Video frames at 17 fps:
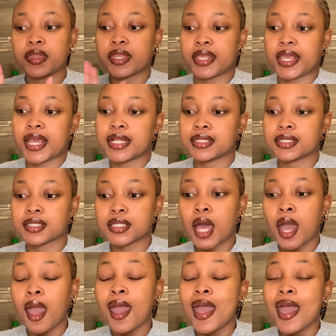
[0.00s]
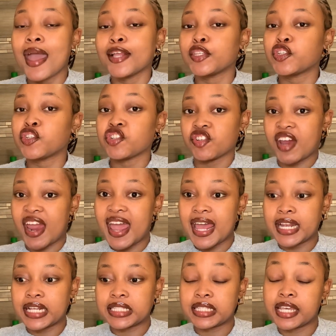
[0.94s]
Yes. Try
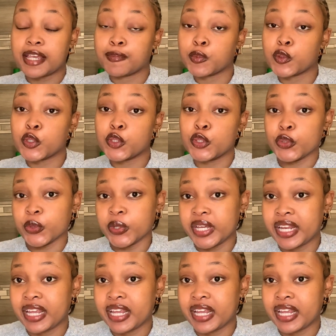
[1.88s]
and attempt to do it.